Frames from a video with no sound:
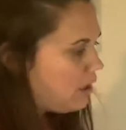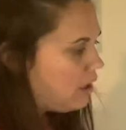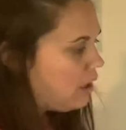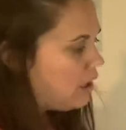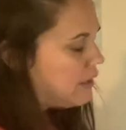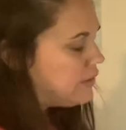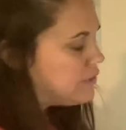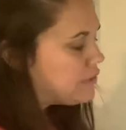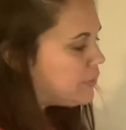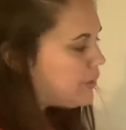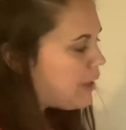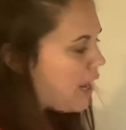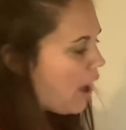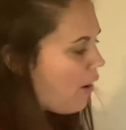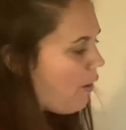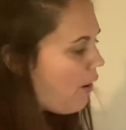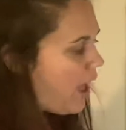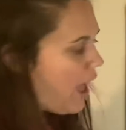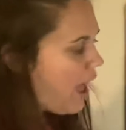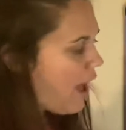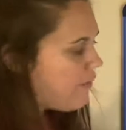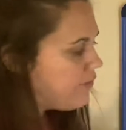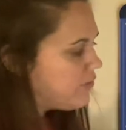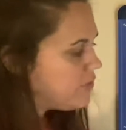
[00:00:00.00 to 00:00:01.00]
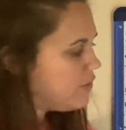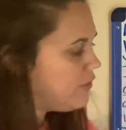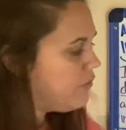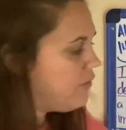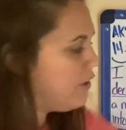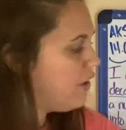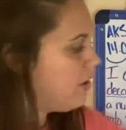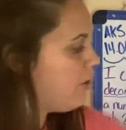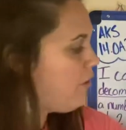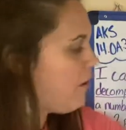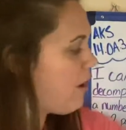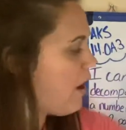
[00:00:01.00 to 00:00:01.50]
so now I have to
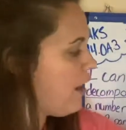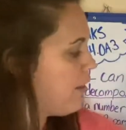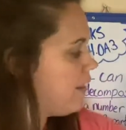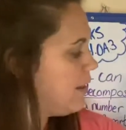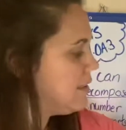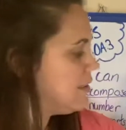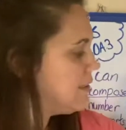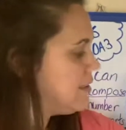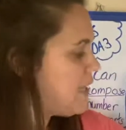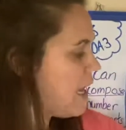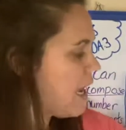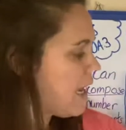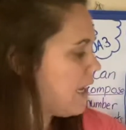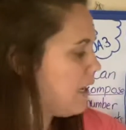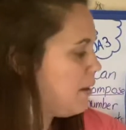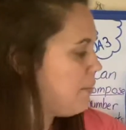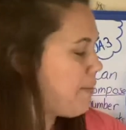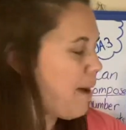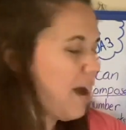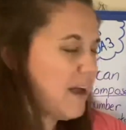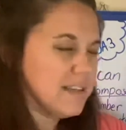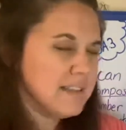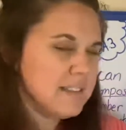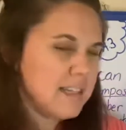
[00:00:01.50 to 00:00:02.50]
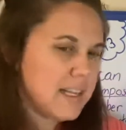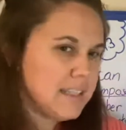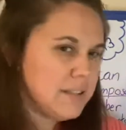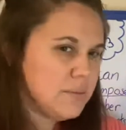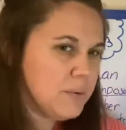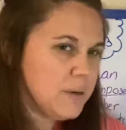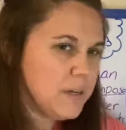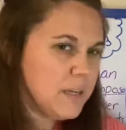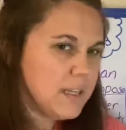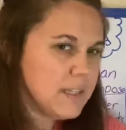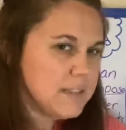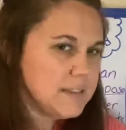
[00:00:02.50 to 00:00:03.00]
figure out the second box. That's where
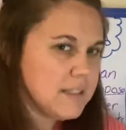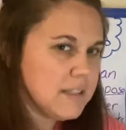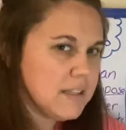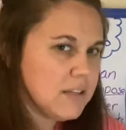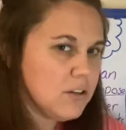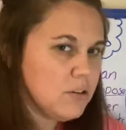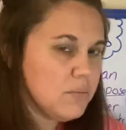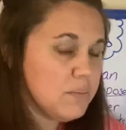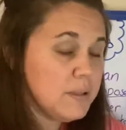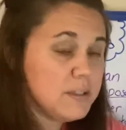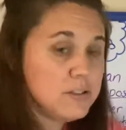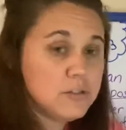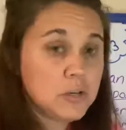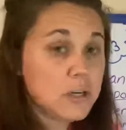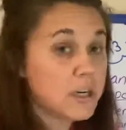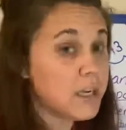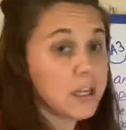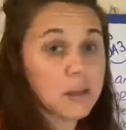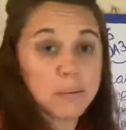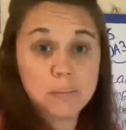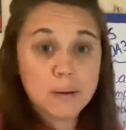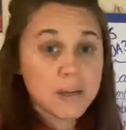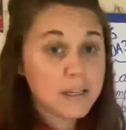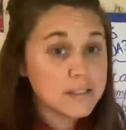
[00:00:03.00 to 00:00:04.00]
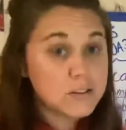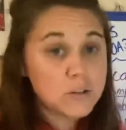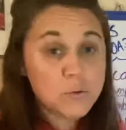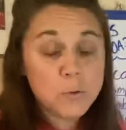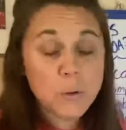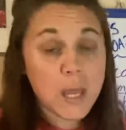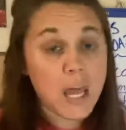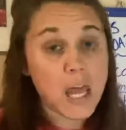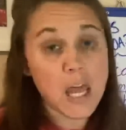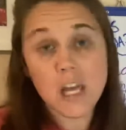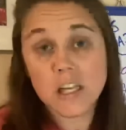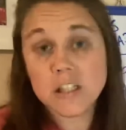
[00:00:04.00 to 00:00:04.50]
it gets a little bit tricky because you
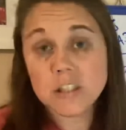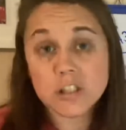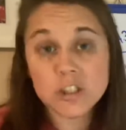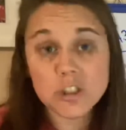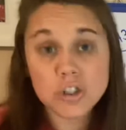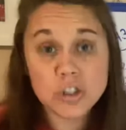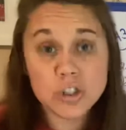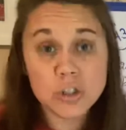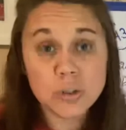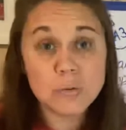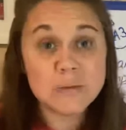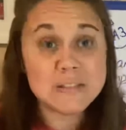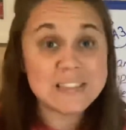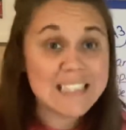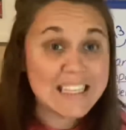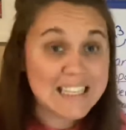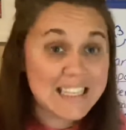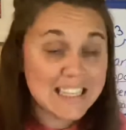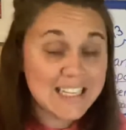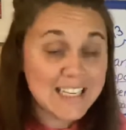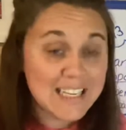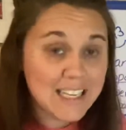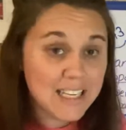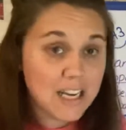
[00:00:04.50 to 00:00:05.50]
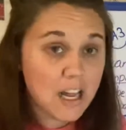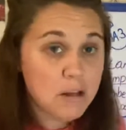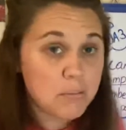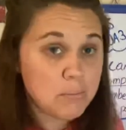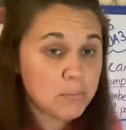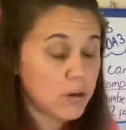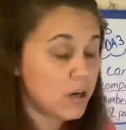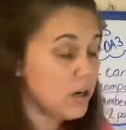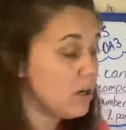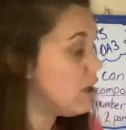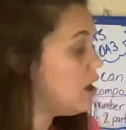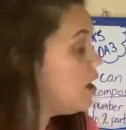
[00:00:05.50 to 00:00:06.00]
can't just choose any
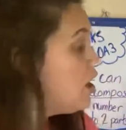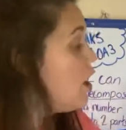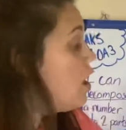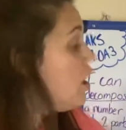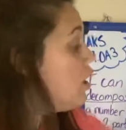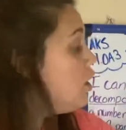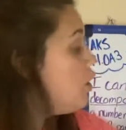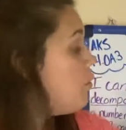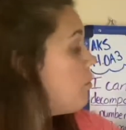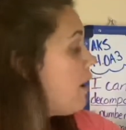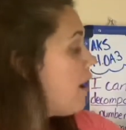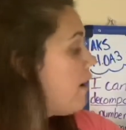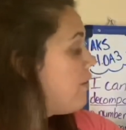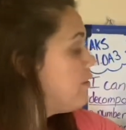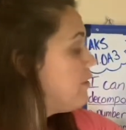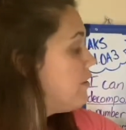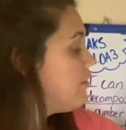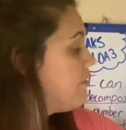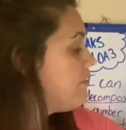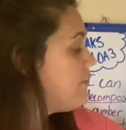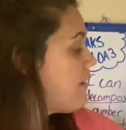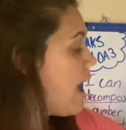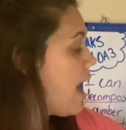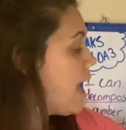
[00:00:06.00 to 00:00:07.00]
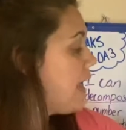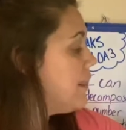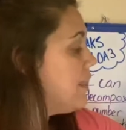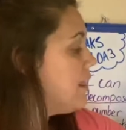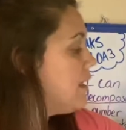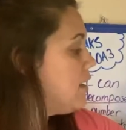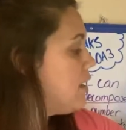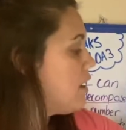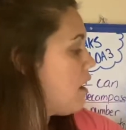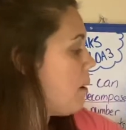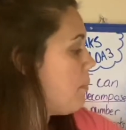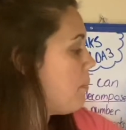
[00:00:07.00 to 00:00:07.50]
number. You have to find the
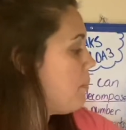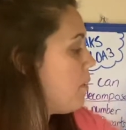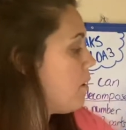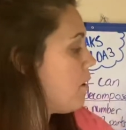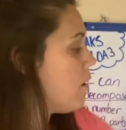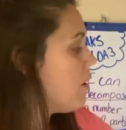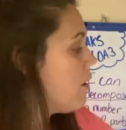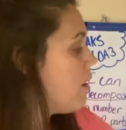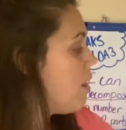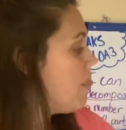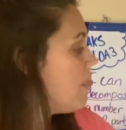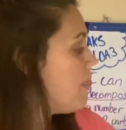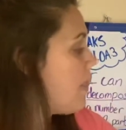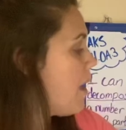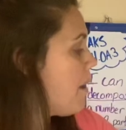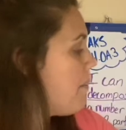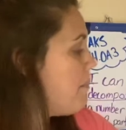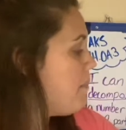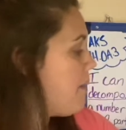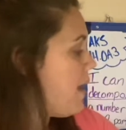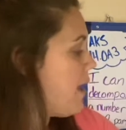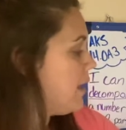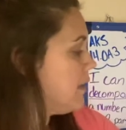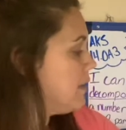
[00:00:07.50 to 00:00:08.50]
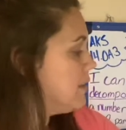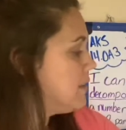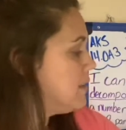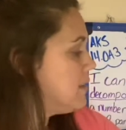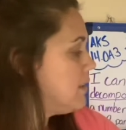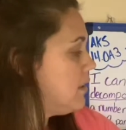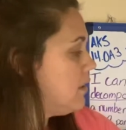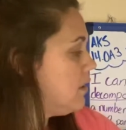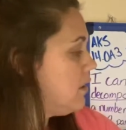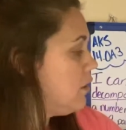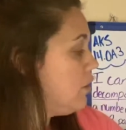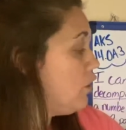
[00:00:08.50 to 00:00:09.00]
number that makes
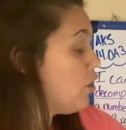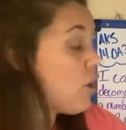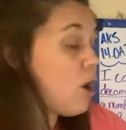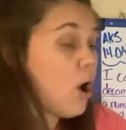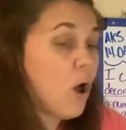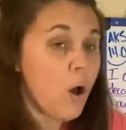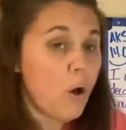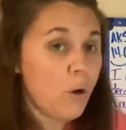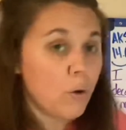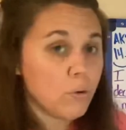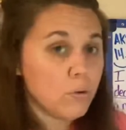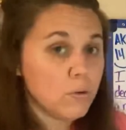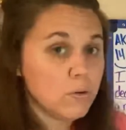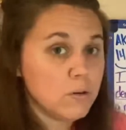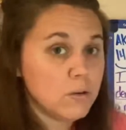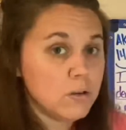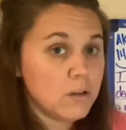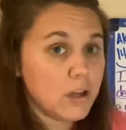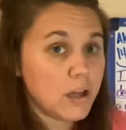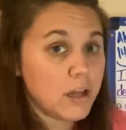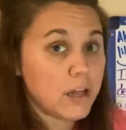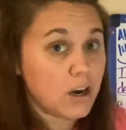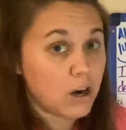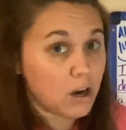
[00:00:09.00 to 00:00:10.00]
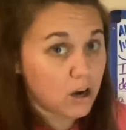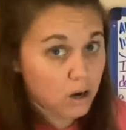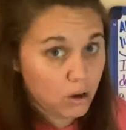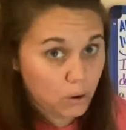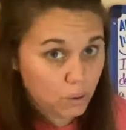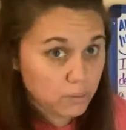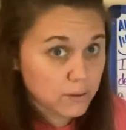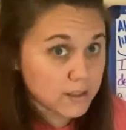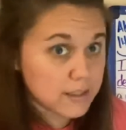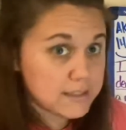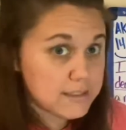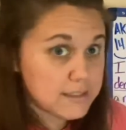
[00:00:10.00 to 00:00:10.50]
your whole, and our
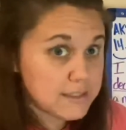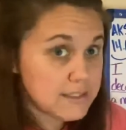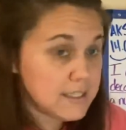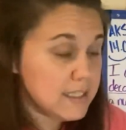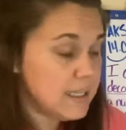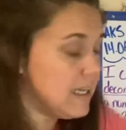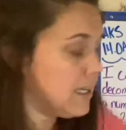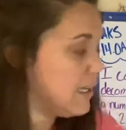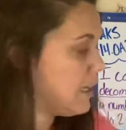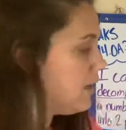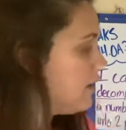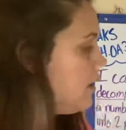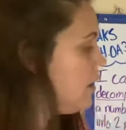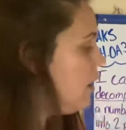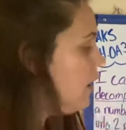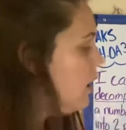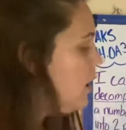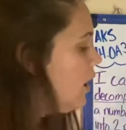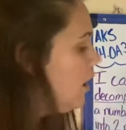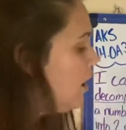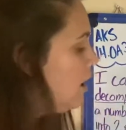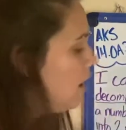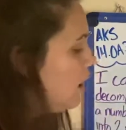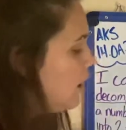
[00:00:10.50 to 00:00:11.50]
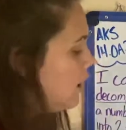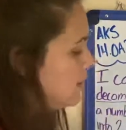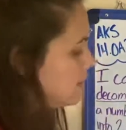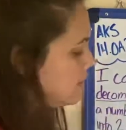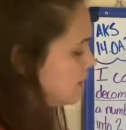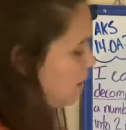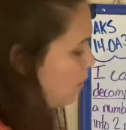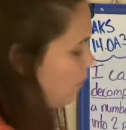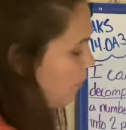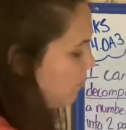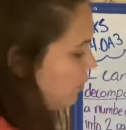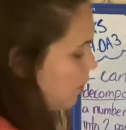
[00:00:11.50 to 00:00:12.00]
whole is 10.
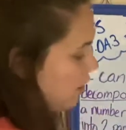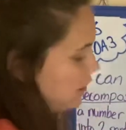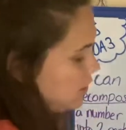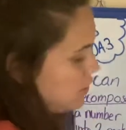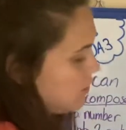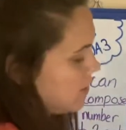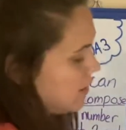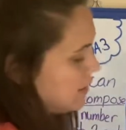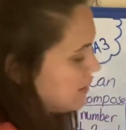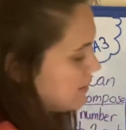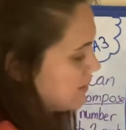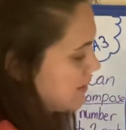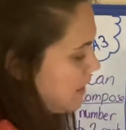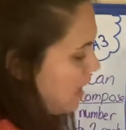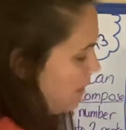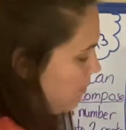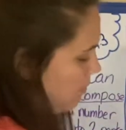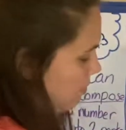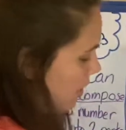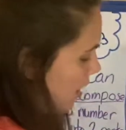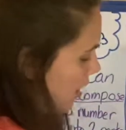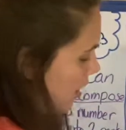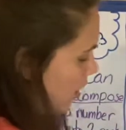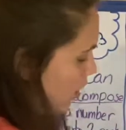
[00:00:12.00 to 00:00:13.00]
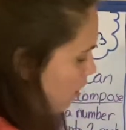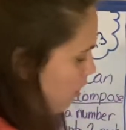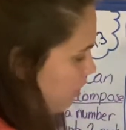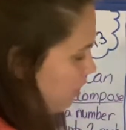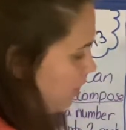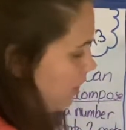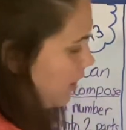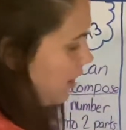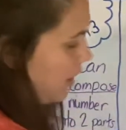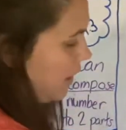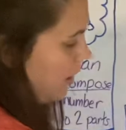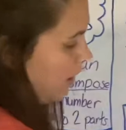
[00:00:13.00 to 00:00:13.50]
So I'm going to do the same thing over
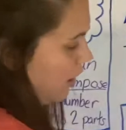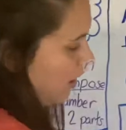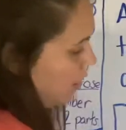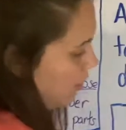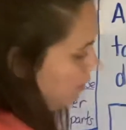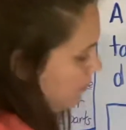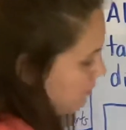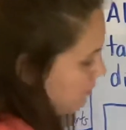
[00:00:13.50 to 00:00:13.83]
here